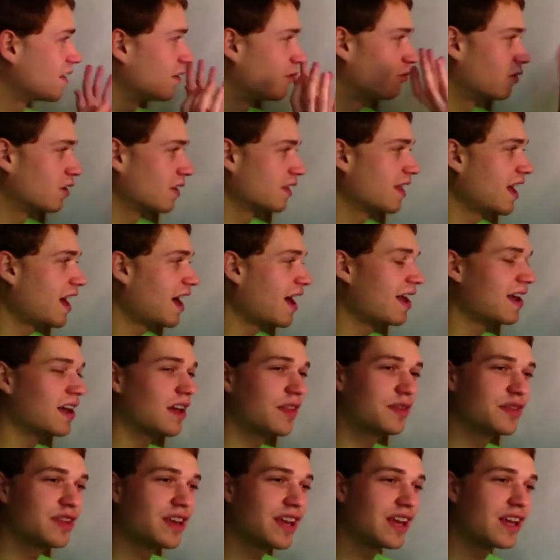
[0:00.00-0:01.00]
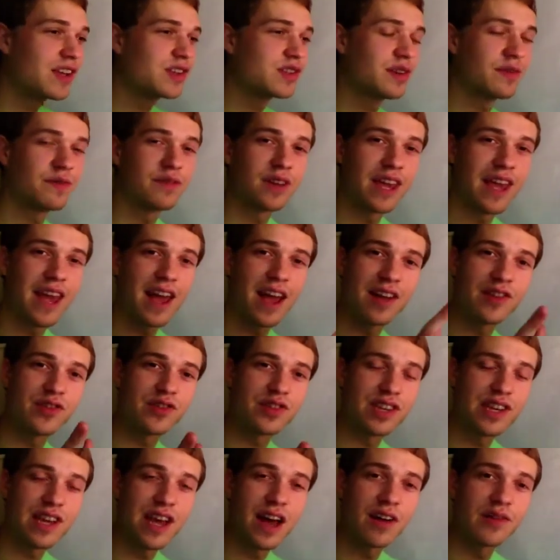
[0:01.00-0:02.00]
Rely on these if you can't
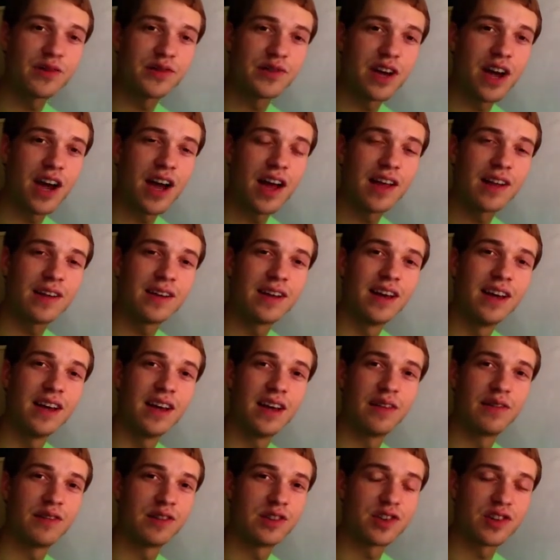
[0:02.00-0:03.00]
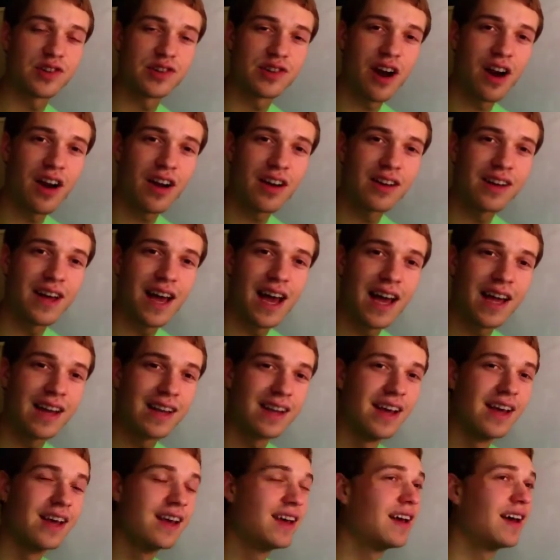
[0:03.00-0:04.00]
see outside, if it's a dark night,